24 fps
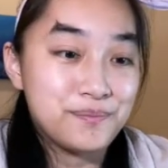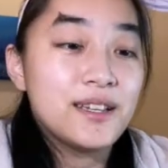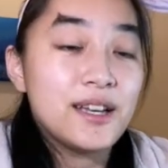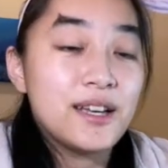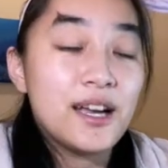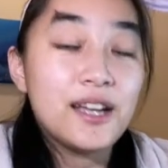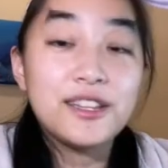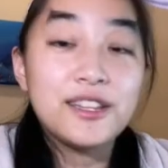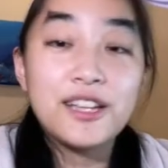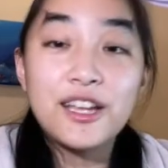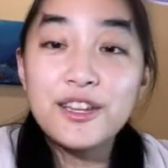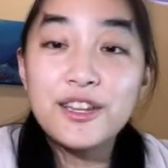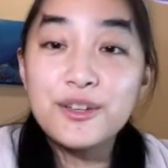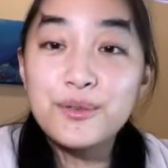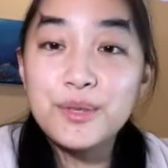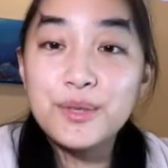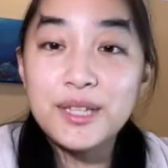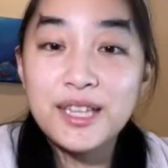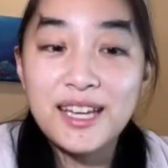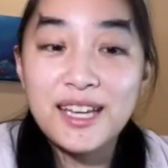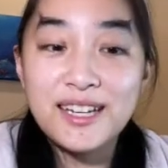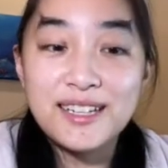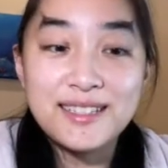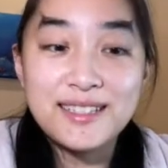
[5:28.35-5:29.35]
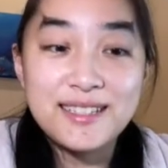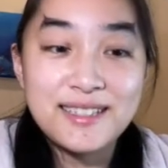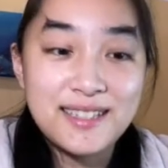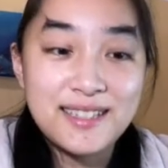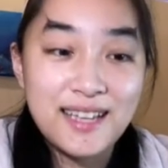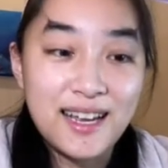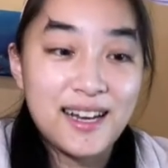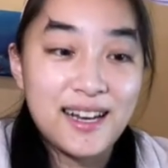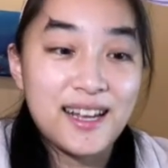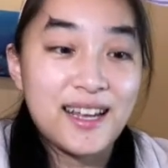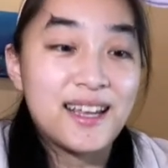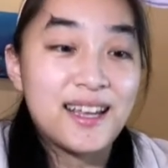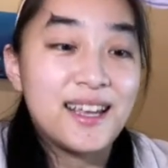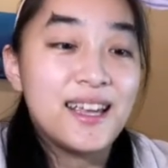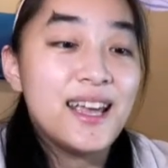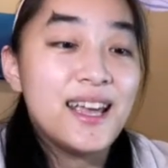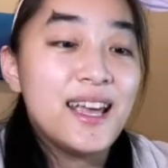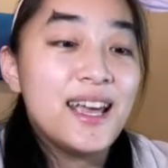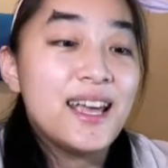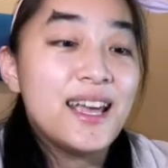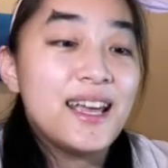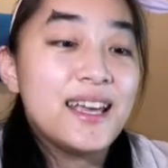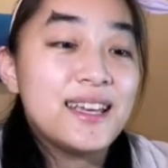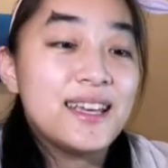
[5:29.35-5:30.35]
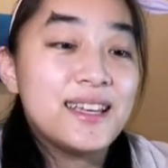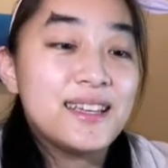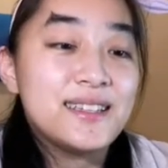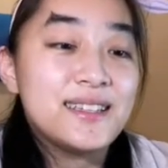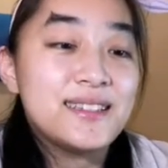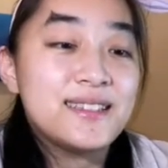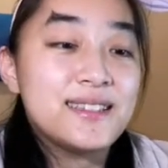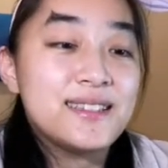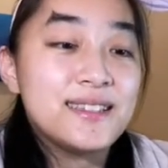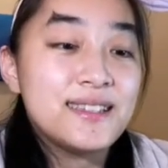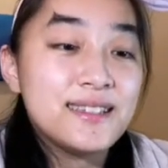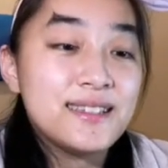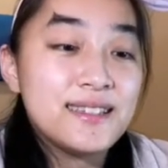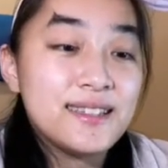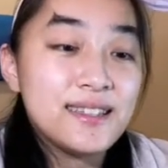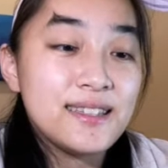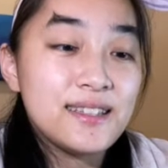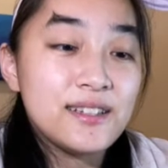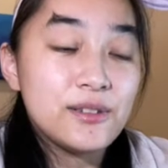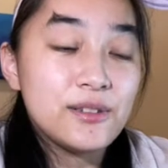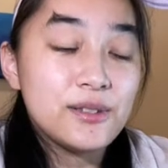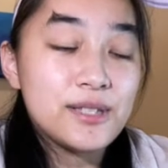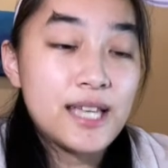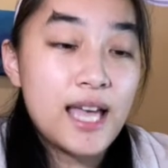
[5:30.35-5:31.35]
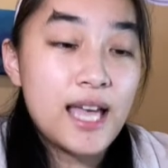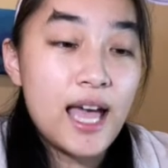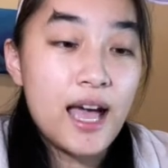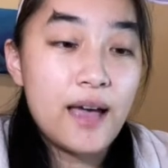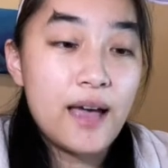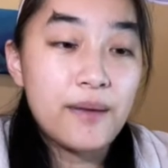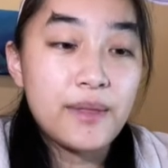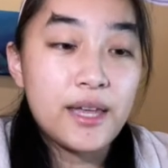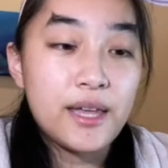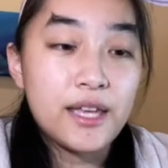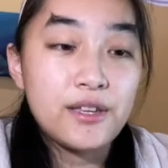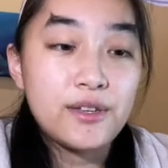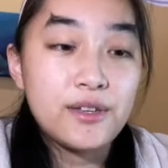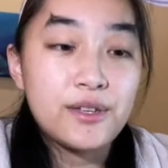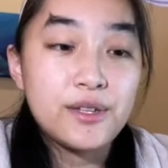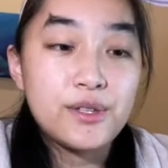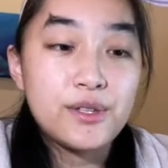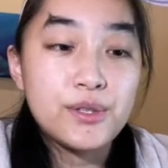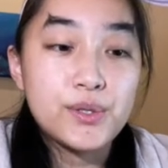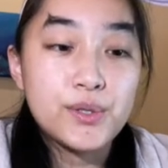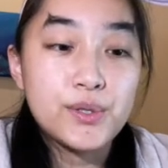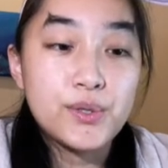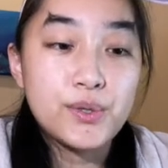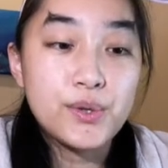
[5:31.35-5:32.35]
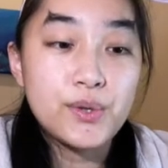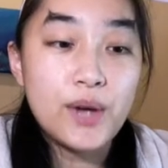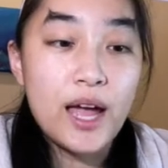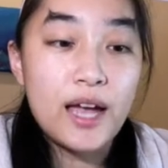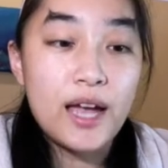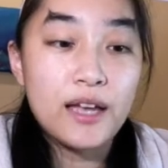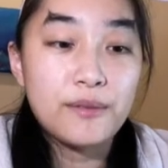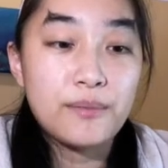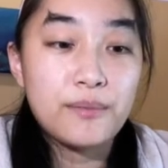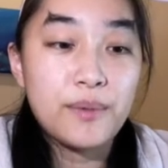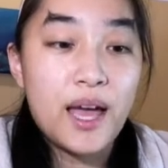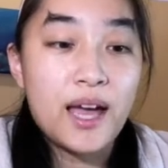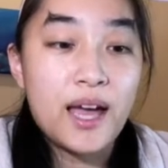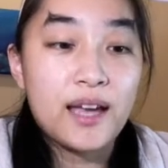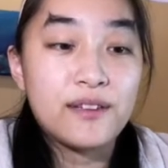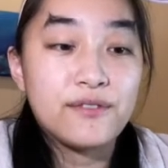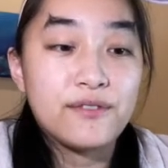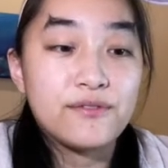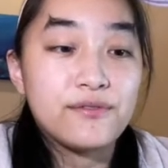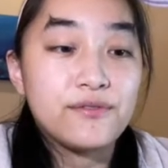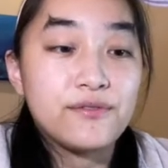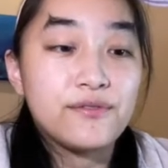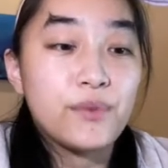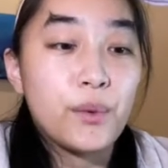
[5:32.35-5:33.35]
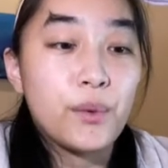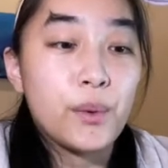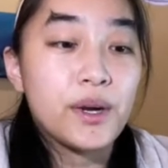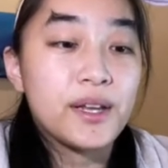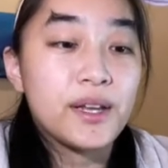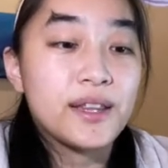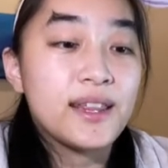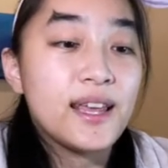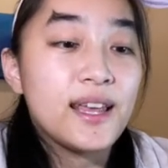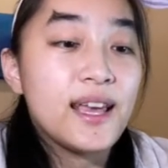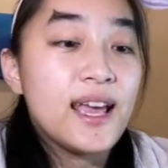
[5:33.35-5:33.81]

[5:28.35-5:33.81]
Another related setting is this little tab that you can drag back and forth.